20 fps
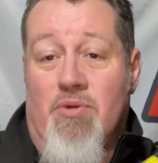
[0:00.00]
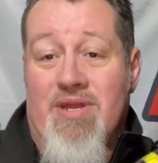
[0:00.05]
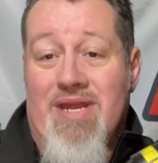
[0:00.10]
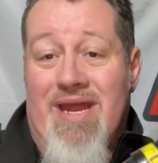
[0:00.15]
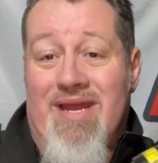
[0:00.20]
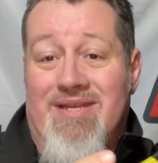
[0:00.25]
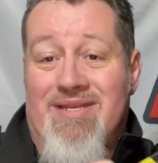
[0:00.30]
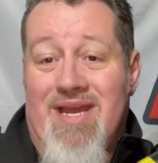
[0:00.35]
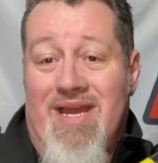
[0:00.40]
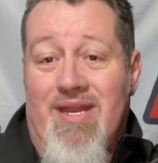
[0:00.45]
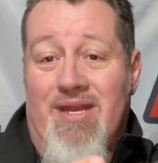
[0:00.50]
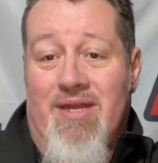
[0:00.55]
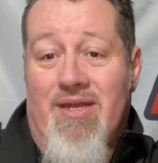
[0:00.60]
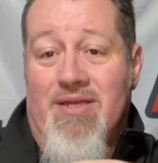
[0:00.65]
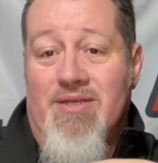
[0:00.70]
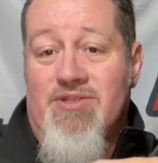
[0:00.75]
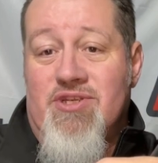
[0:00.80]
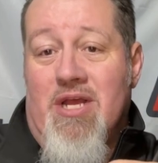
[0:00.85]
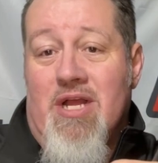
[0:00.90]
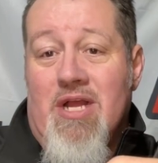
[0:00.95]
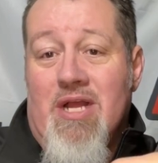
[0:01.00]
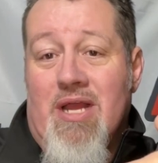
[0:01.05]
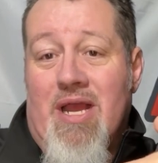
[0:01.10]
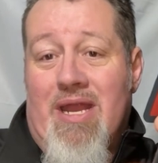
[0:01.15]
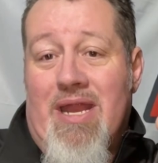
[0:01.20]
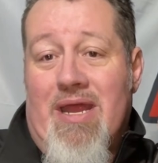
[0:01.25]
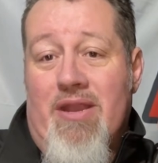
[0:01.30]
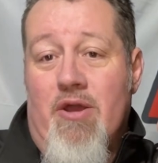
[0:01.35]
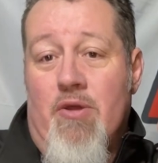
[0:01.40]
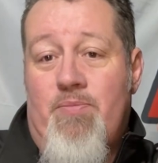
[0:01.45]
the antenna is. And
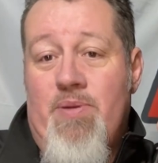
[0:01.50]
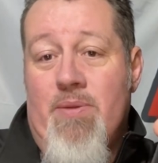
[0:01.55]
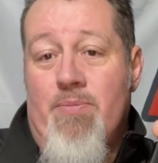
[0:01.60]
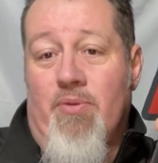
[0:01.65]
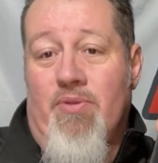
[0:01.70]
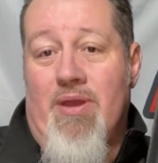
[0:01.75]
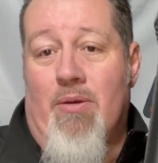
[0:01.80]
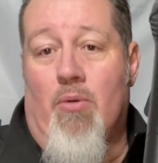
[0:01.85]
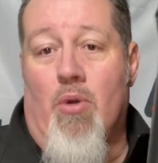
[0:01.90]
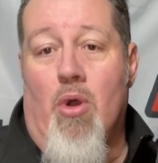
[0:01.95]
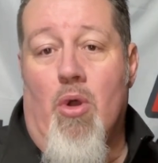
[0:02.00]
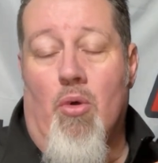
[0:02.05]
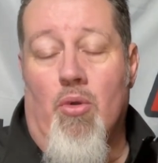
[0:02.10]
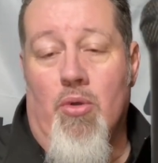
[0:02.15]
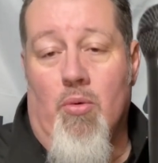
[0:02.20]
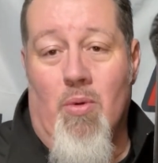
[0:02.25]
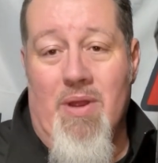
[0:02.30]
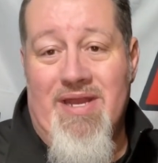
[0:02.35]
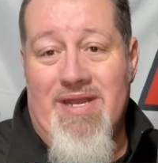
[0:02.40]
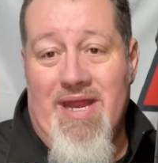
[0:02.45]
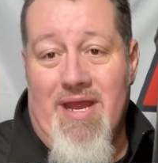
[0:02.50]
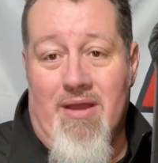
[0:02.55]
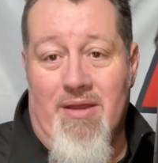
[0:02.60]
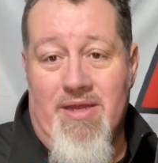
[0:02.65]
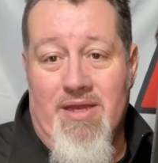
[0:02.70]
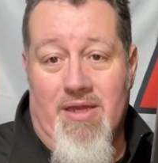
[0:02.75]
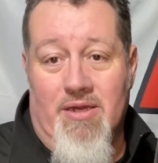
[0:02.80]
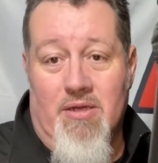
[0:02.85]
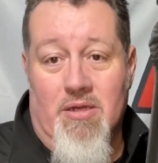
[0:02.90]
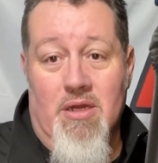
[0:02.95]
I know people that will hold it way down
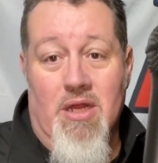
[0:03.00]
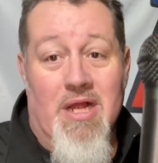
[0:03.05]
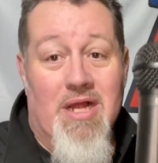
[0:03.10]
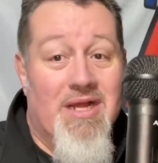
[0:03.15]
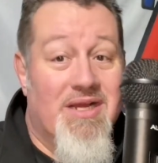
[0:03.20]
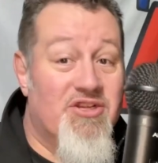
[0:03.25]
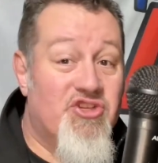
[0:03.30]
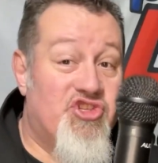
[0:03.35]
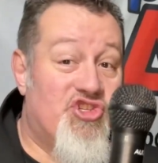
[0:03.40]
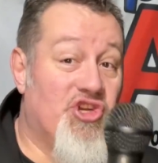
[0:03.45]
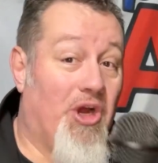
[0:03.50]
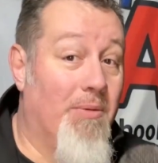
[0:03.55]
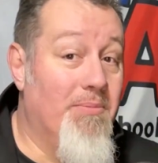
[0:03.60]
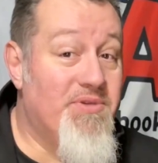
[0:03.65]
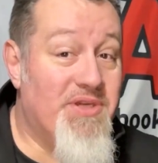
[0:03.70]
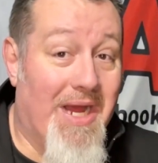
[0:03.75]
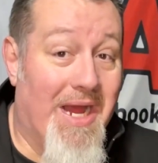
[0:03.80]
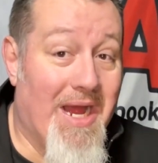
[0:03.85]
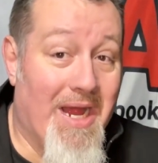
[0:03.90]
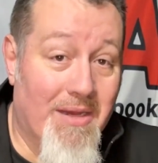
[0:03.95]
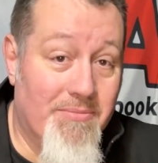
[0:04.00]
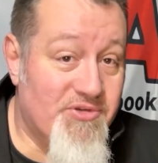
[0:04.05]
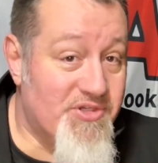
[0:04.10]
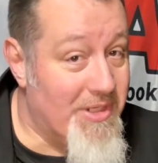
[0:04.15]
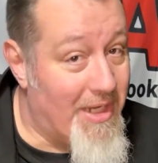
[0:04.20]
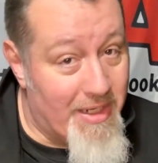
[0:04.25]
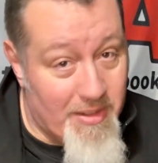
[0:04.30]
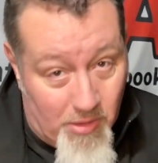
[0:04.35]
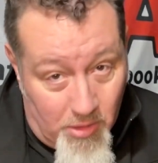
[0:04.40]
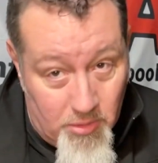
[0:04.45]
here. Sometimes,
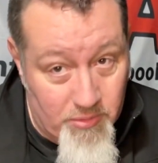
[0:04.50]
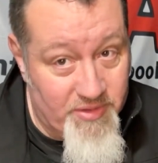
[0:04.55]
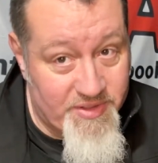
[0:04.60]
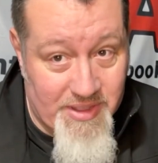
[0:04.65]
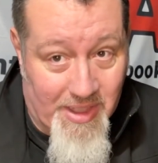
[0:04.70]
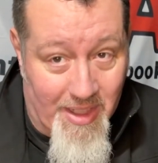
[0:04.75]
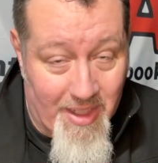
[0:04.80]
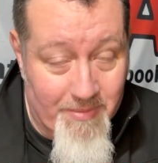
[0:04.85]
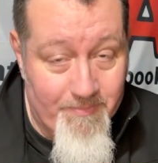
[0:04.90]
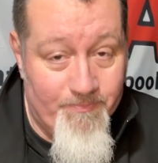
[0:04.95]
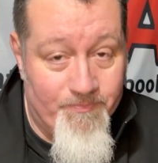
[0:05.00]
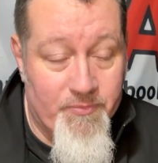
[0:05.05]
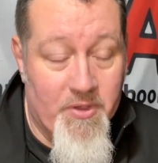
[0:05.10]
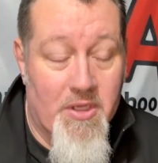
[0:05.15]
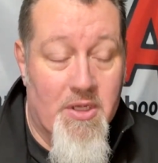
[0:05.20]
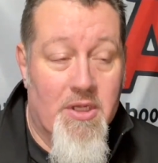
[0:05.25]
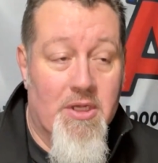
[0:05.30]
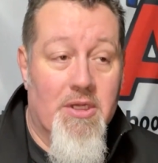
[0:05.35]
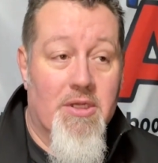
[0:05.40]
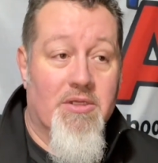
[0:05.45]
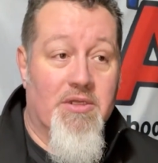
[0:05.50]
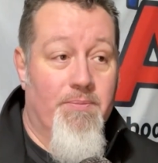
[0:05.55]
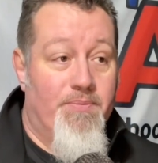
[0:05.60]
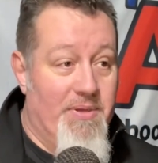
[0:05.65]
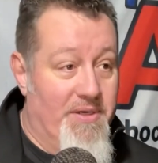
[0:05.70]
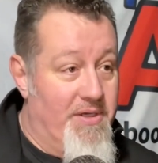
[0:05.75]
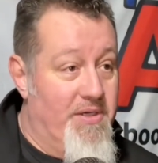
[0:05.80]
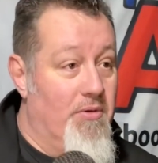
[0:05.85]
not all the time, depending